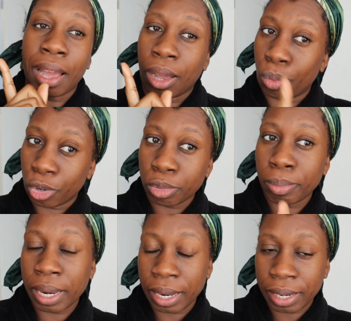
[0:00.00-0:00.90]
I washed
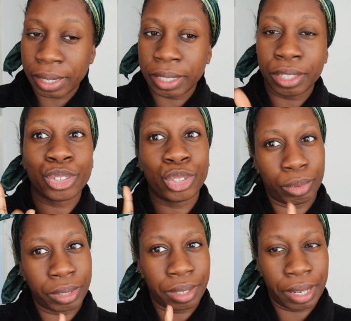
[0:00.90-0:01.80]
my hair
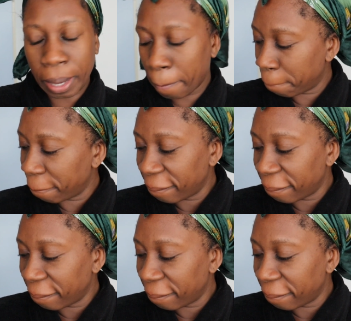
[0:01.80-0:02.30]
during the day,